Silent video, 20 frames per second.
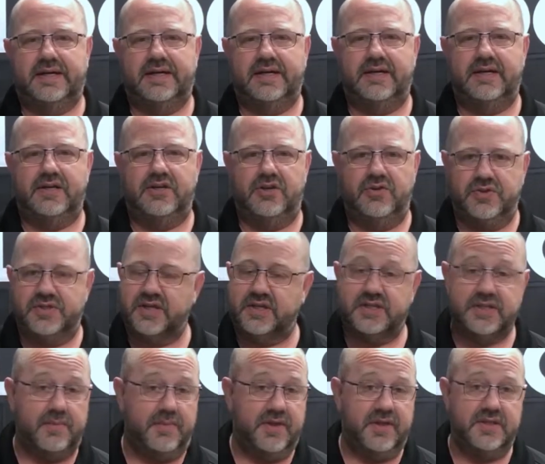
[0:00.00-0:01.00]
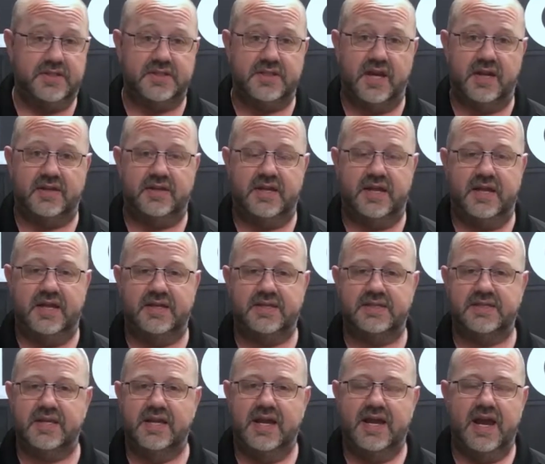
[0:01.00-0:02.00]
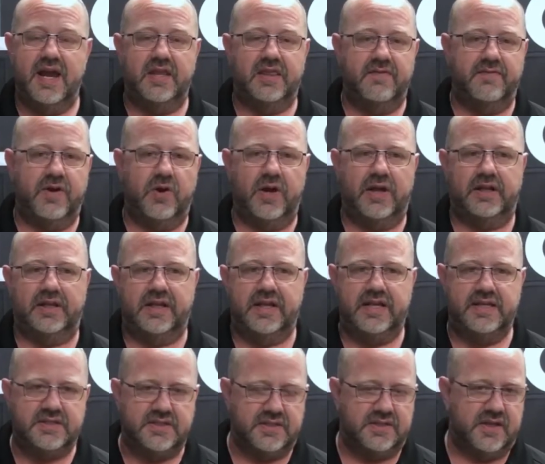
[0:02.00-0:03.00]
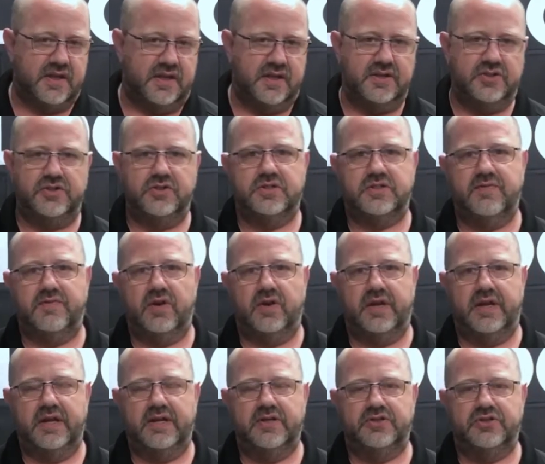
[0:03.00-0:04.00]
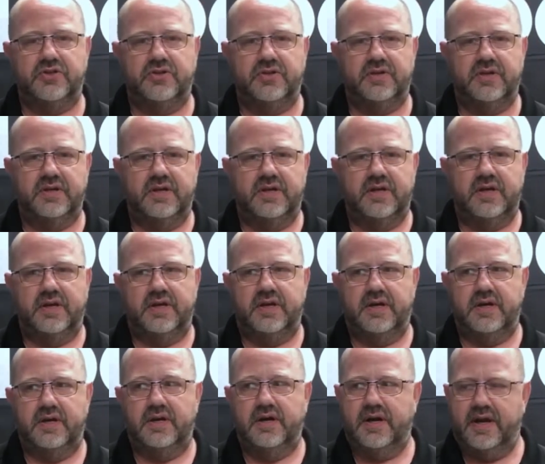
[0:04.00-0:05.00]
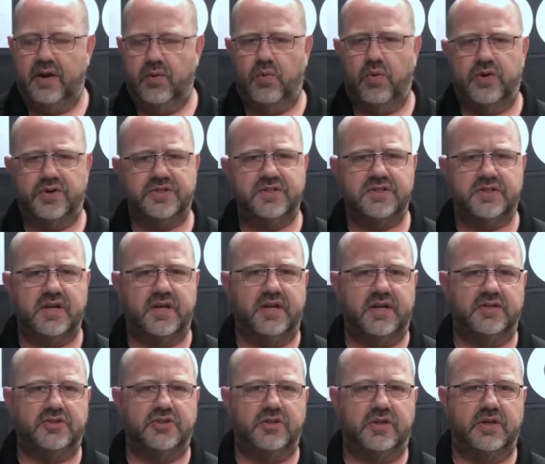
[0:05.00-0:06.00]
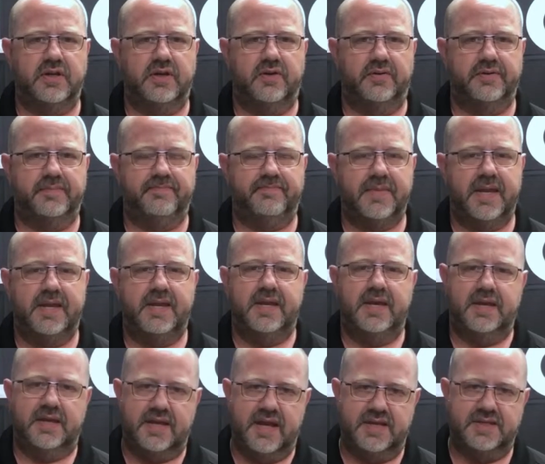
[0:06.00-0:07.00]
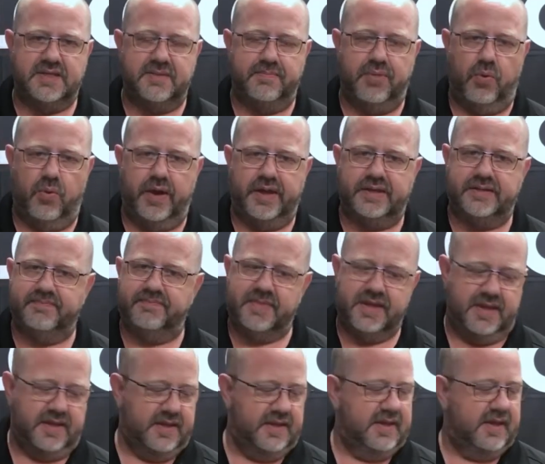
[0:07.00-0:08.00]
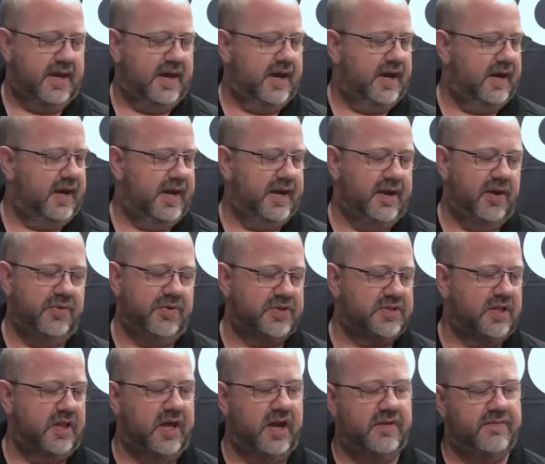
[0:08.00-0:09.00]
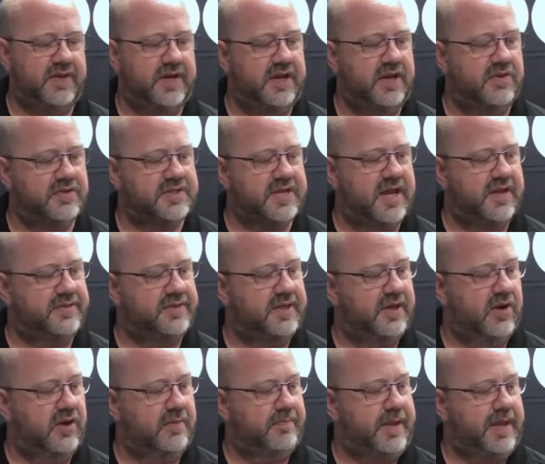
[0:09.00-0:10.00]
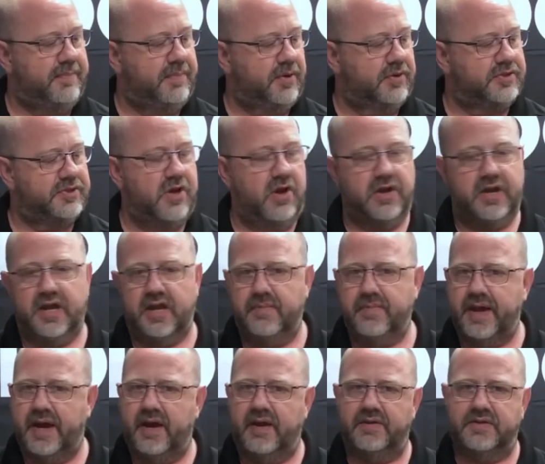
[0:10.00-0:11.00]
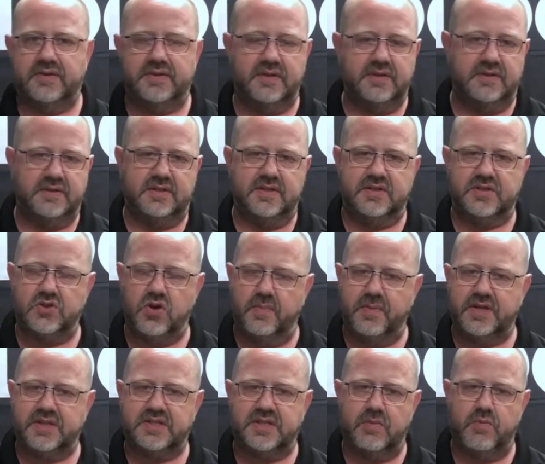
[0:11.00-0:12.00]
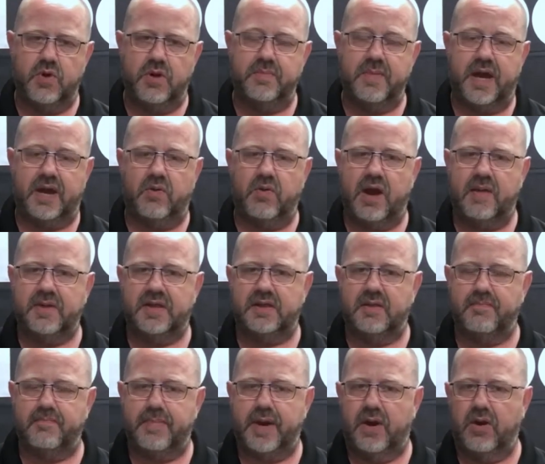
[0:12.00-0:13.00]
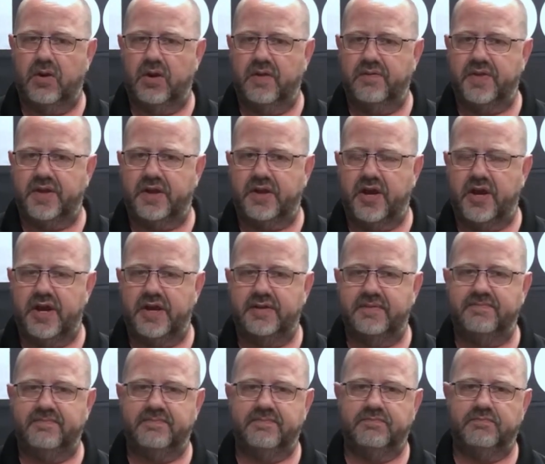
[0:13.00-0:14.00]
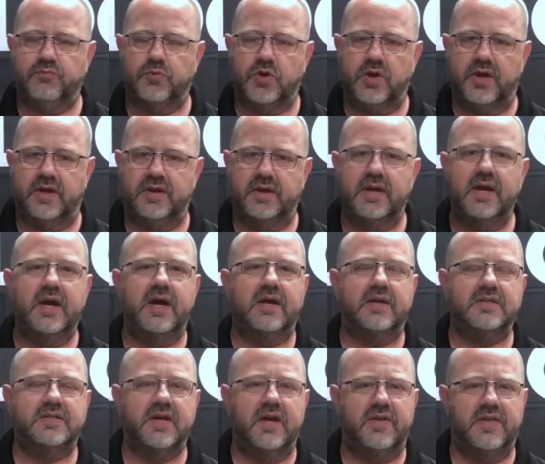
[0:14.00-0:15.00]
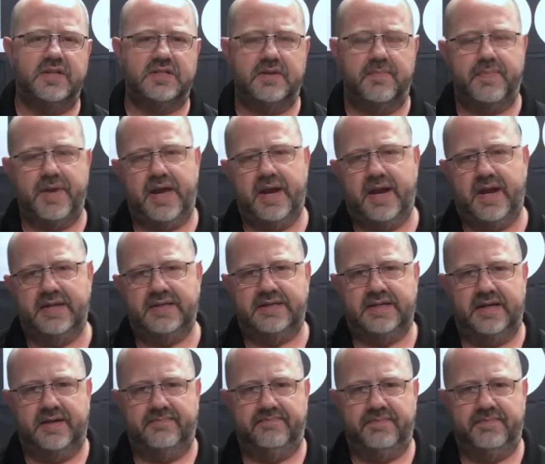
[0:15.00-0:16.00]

Using some of these techniques, at the very least, is going to get you severely injured, and at worst is going to get you killed. Case in point, I know there's a lot of videos out there and people are talking about disarming someone by grabbing the barrel of the gun. Okay, I can tell you that's a bad idea.